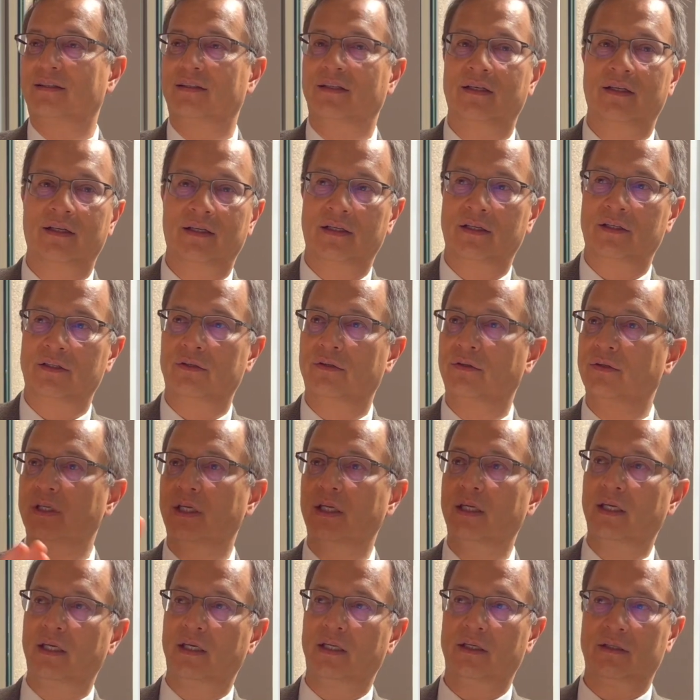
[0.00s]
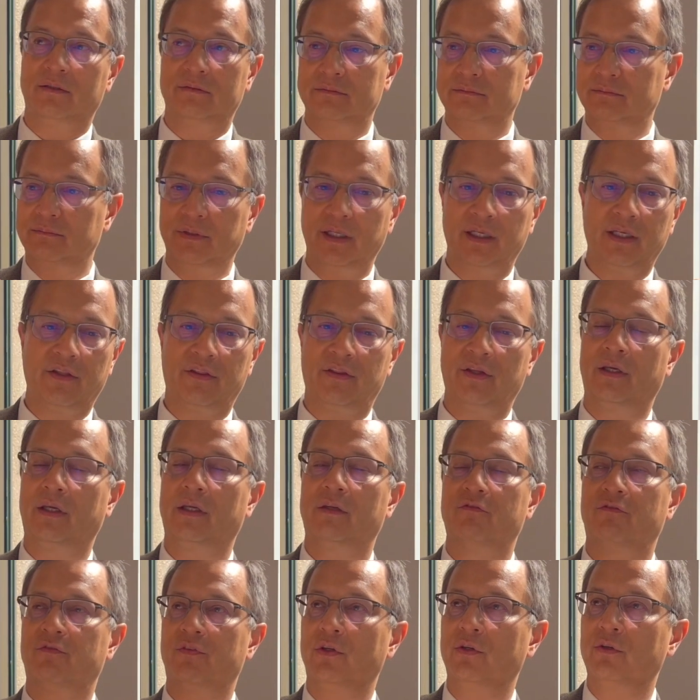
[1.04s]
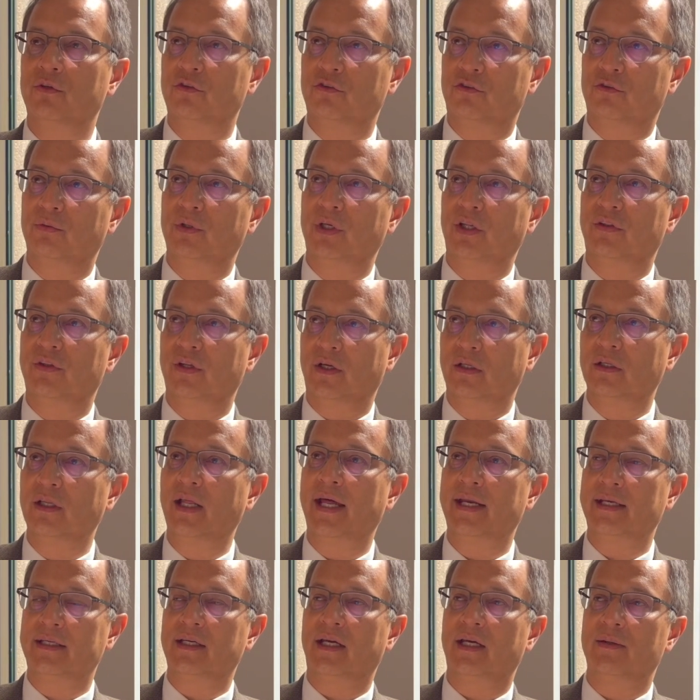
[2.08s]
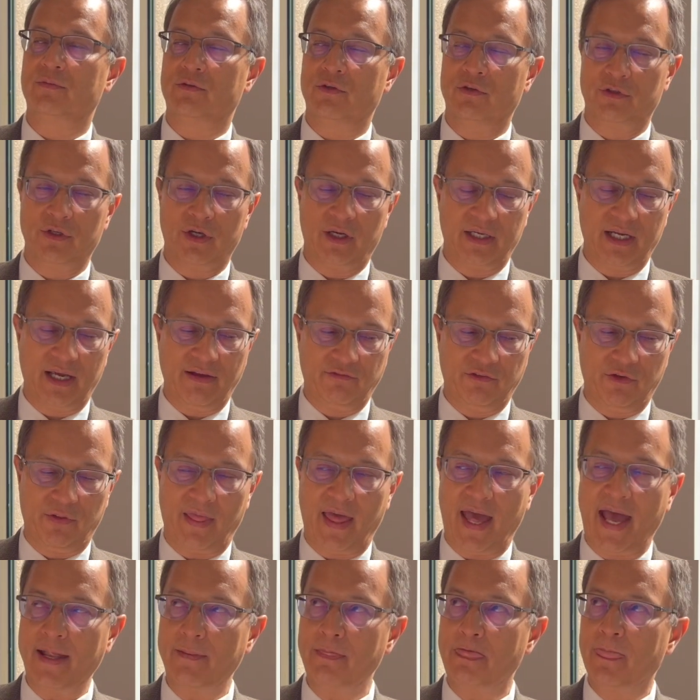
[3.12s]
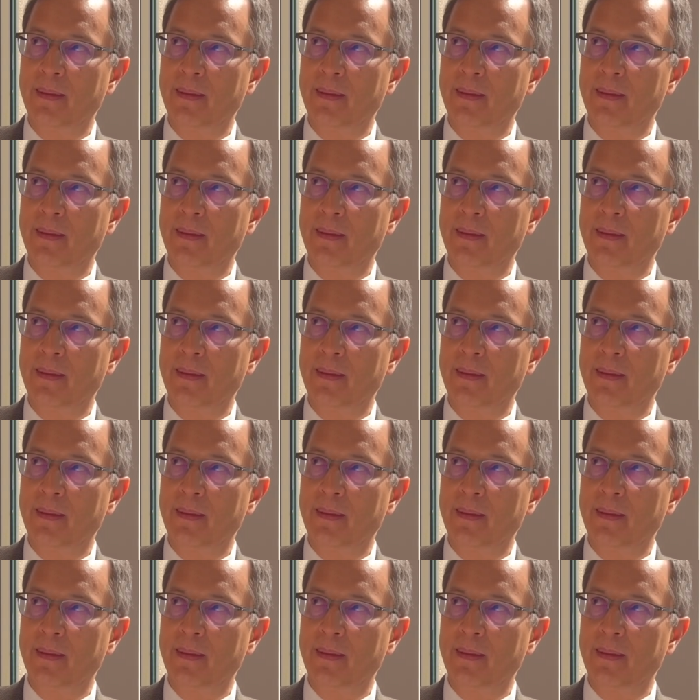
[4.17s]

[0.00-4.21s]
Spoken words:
You don't need anything infused or anything. A lot of times you're done after that.